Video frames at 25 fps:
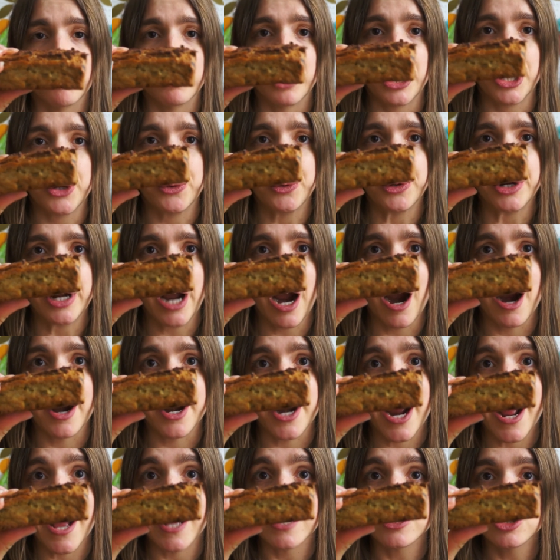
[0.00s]
they are
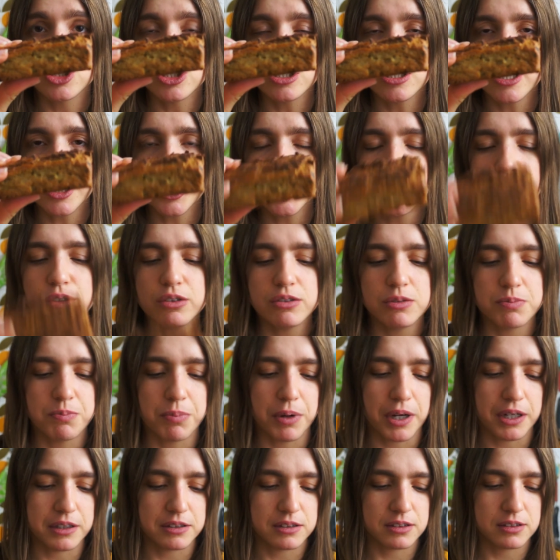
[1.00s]
actually good,
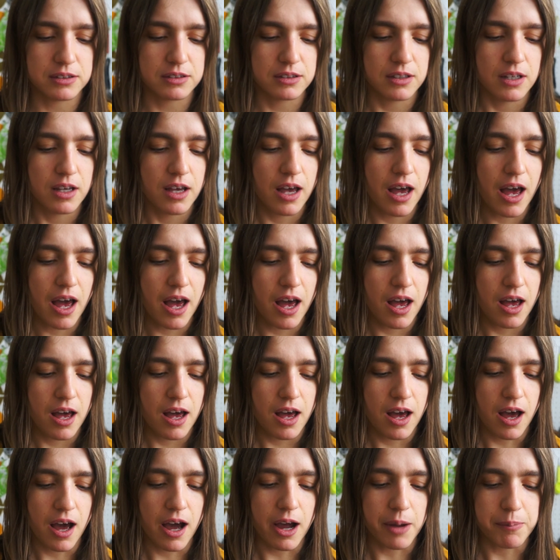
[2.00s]
but
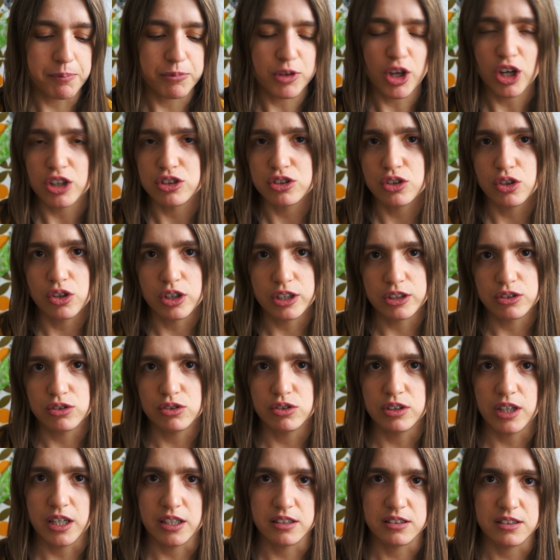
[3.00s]
I'm not going to
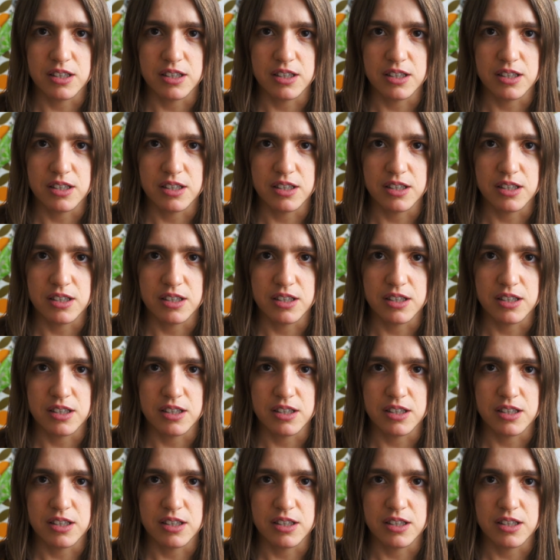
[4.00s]
taste